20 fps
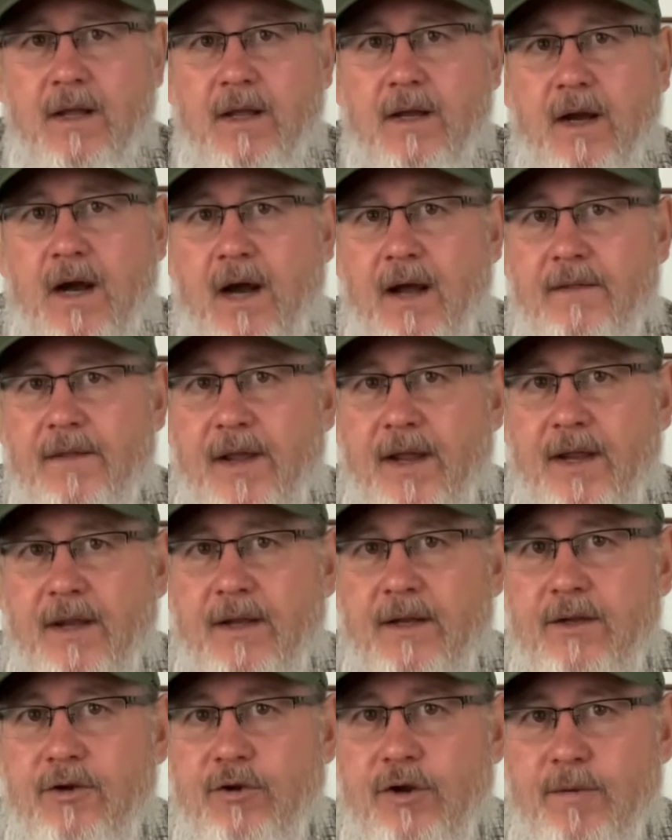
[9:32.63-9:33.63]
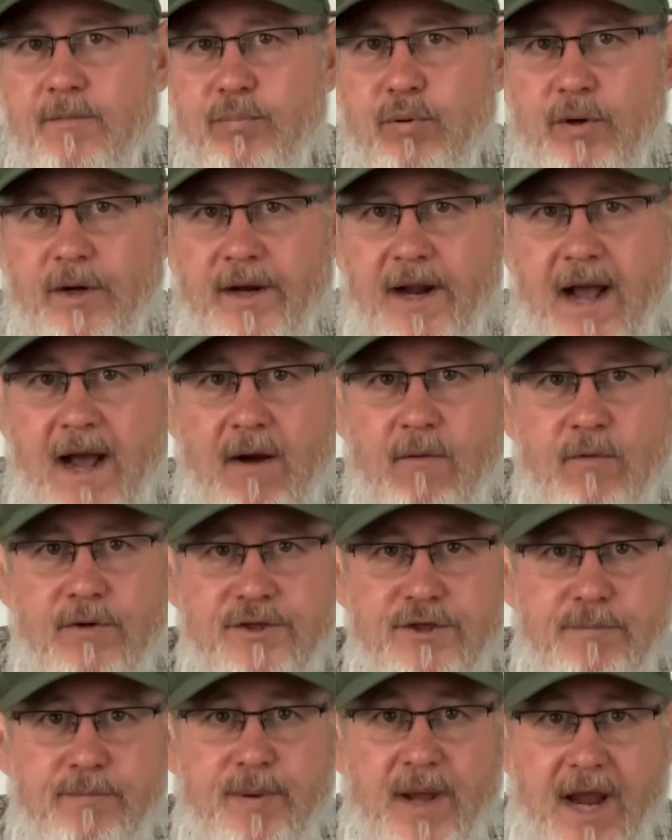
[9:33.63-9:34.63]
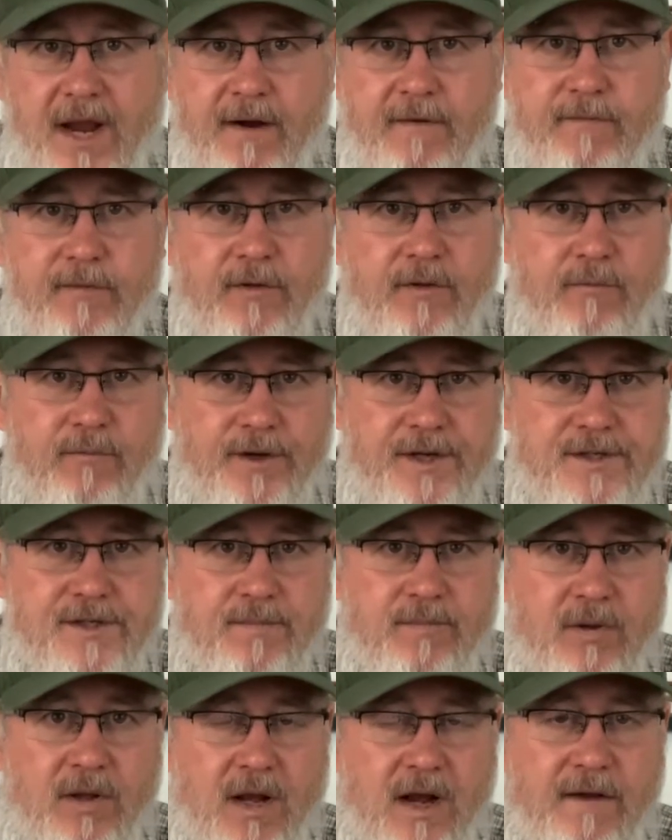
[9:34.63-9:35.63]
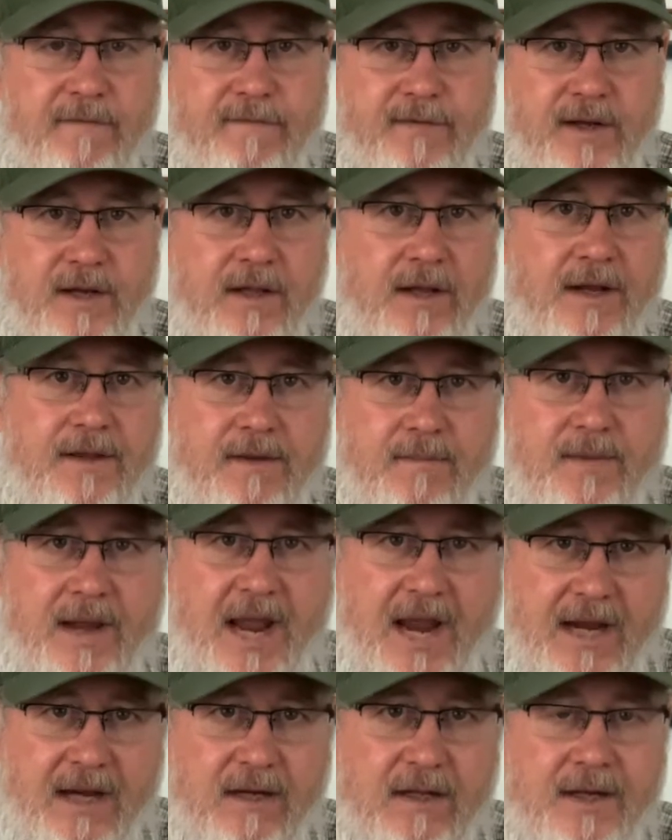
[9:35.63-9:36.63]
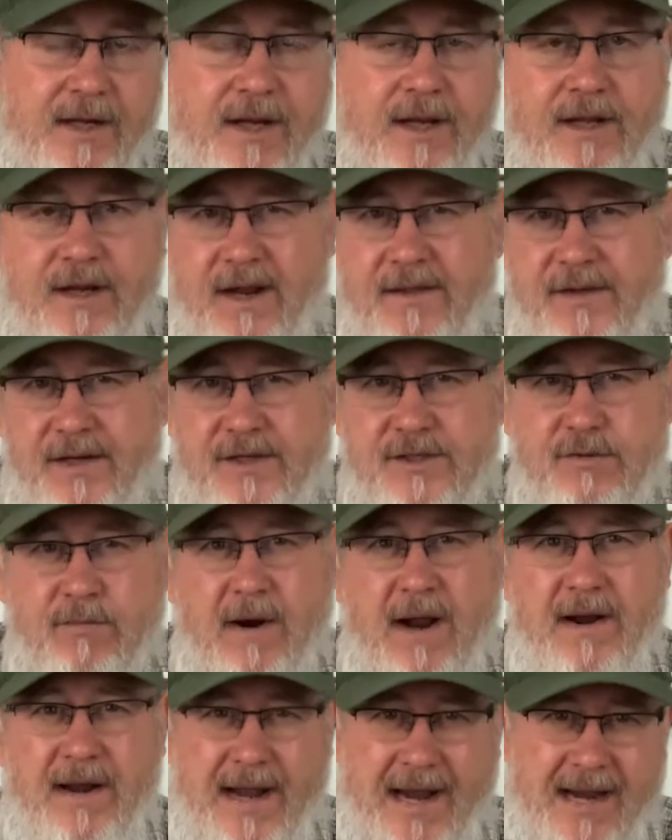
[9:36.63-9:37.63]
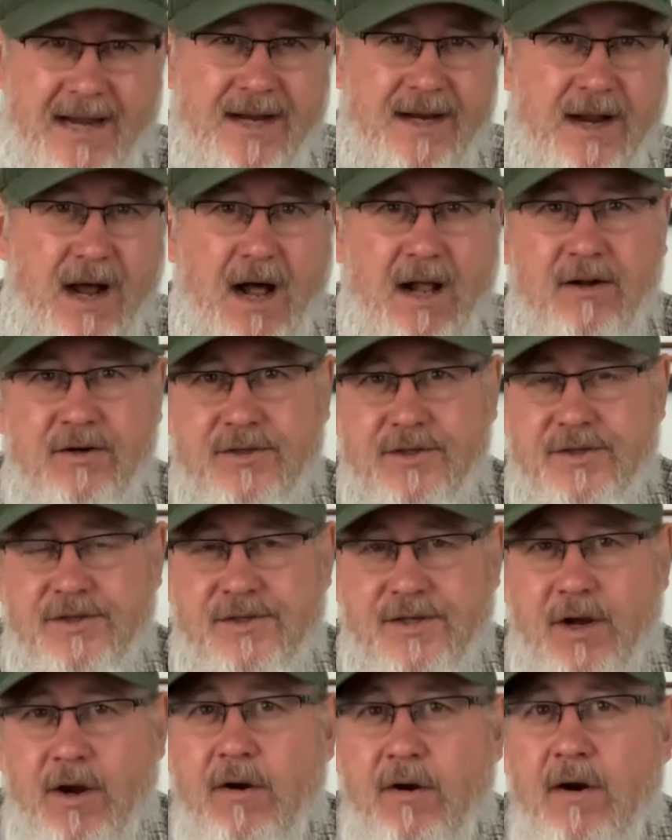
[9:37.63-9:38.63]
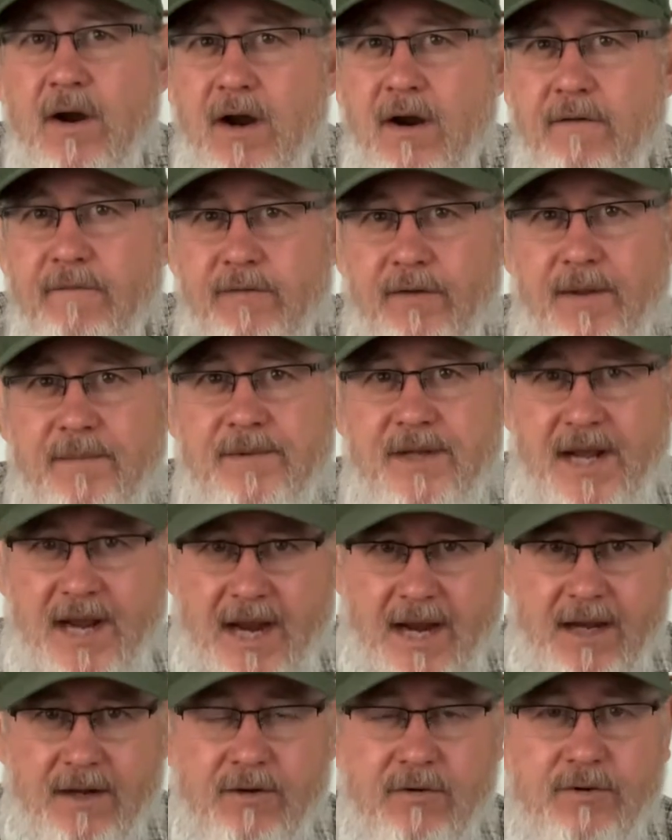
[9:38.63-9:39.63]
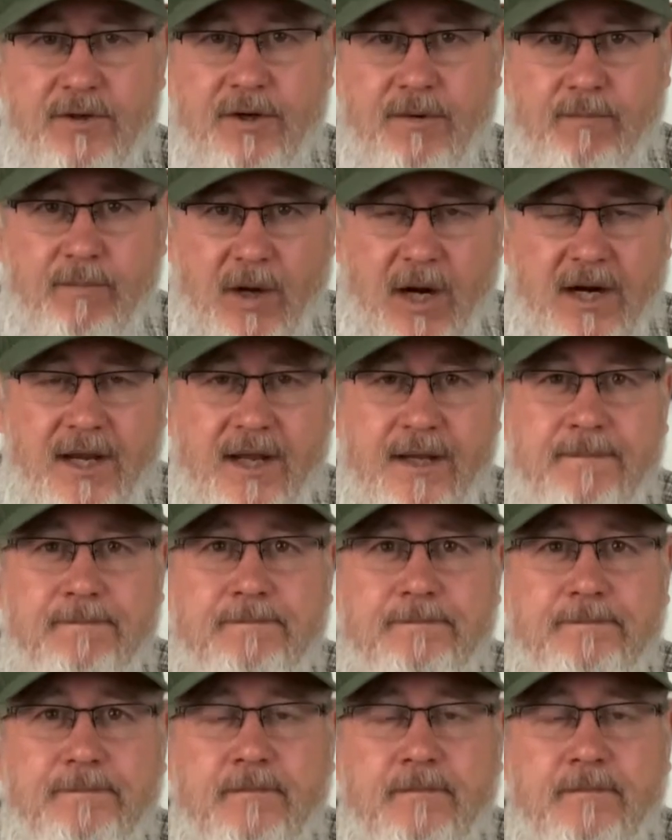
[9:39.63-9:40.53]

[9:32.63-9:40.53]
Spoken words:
You can print out once you pay for the resupply fee, like them handling it. I think it's around $80 or so for them to handle your bucket.